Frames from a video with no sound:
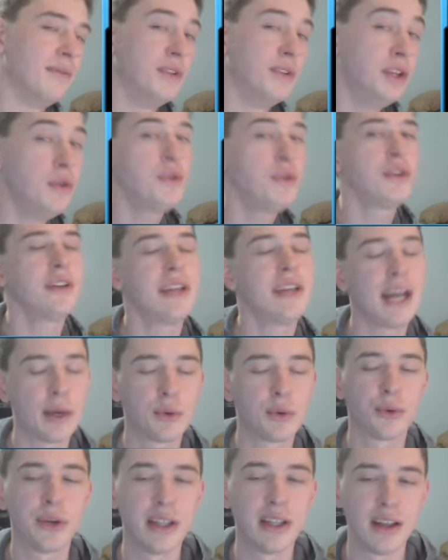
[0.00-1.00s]
Usually I
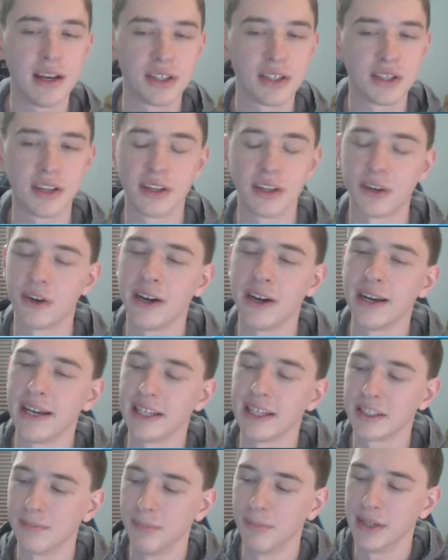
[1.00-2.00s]
would relaunch on a
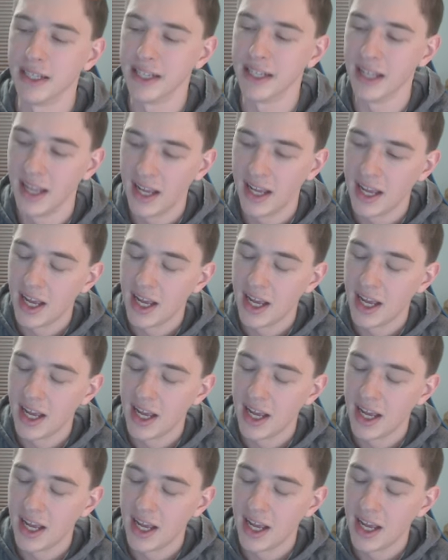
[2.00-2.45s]
crash, but